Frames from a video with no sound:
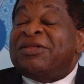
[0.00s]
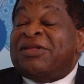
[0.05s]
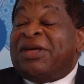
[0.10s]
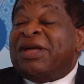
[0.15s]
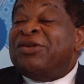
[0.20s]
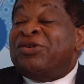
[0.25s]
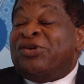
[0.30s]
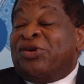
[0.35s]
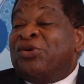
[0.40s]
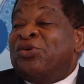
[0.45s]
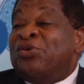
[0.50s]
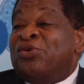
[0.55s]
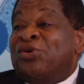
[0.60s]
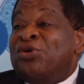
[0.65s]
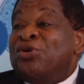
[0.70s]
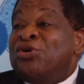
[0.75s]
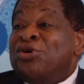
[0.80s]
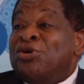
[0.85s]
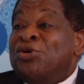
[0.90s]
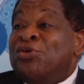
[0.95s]
Thank you.
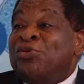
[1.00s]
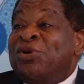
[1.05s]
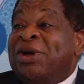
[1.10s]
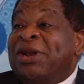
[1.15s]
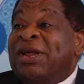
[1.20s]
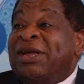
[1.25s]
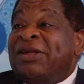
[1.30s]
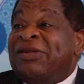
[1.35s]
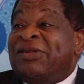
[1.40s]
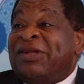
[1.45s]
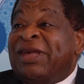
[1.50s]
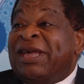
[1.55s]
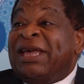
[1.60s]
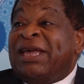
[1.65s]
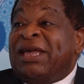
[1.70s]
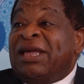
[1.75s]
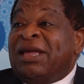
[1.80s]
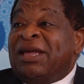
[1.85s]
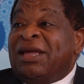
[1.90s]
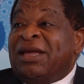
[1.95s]
When I
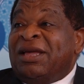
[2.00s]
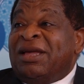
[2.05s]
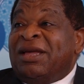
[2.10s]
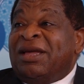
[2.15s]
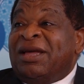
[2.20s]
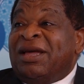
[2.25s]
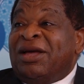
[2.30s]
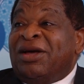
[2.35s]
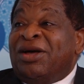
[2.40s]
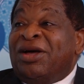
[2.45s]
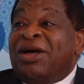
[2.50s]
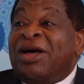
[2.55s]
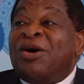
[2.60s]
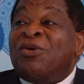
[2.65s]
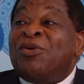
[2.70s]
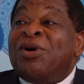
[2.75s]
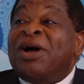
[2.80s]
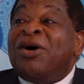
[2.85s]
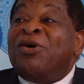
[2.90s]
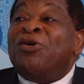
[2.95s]
say
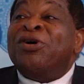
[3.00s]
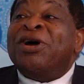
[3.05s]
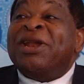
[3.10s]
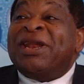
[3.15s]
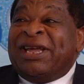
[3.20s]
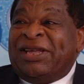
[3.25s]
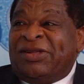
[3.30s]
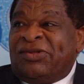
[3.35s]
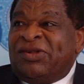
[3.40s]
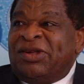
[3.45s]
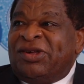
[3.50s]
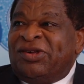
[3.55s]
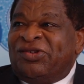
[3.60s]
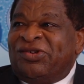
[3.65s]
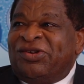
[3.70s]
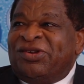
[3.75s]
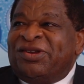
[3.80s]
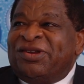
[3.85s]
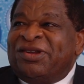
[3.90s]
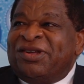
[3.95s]
our
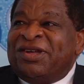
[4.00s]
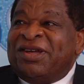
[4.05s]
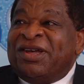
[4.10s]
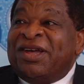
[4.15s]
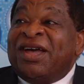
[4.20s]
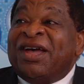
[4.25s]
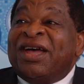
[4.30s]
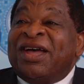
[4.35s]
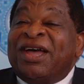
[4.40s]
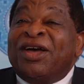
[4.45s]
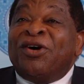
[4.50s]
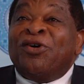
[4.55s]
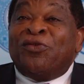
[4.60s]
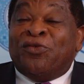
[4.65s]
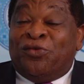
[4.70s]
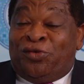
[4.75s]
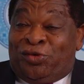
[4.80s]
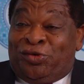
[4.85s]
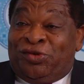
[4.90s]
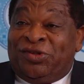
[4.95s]
organization,
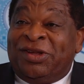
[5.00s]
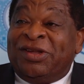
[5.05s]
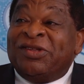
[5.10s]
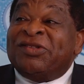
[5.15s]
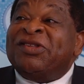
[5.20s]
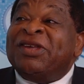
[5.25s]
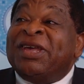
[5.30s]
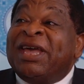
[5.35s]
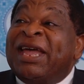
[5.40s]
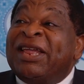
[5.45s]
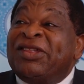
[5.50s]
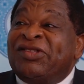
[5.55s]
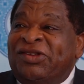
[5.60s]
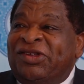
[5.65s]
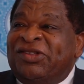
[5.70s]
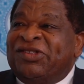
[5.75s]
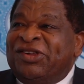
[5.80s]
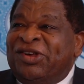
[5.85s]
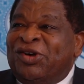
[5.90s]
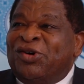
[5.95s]
of course, it's the
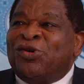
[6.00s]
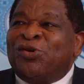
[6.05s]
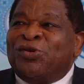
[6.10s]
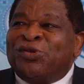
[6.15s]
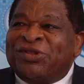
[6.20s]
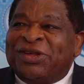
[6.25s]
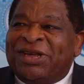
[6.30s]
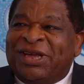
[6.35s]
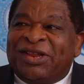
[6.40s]
entity called the